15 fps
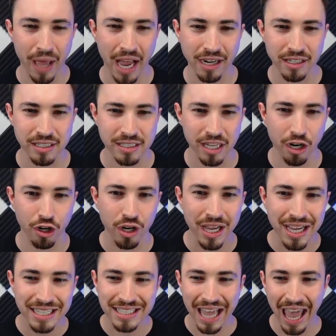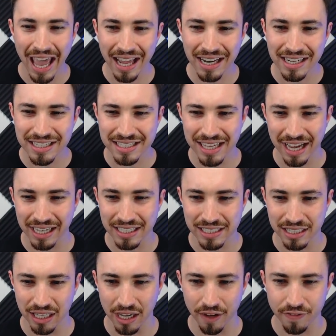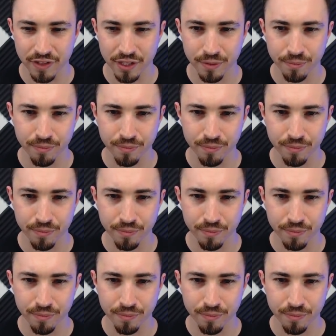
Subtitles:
back to the center, 10 seconds left.